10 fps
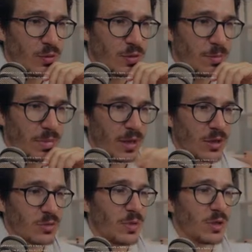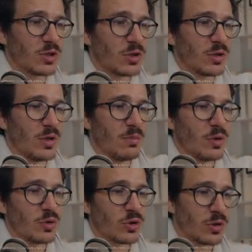to use a package, make sure
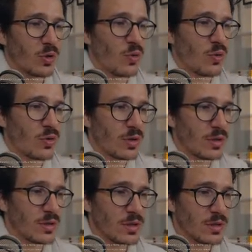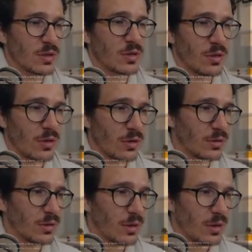emotion core is
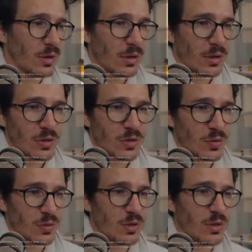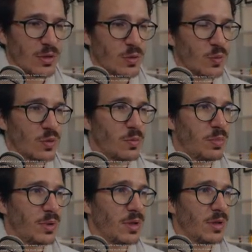installed. So this would
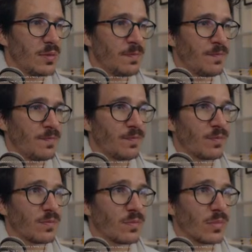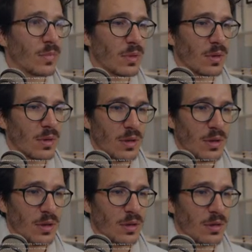be
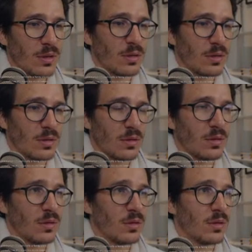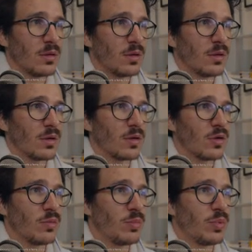in
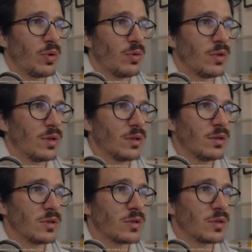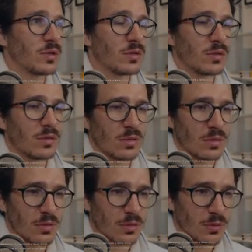components.
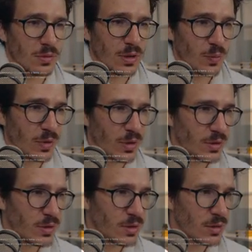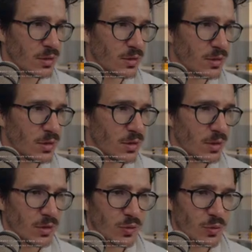Wait, where is this?
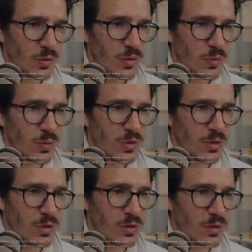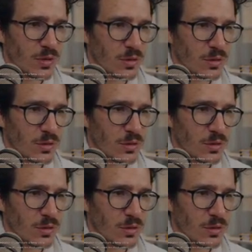Source wizards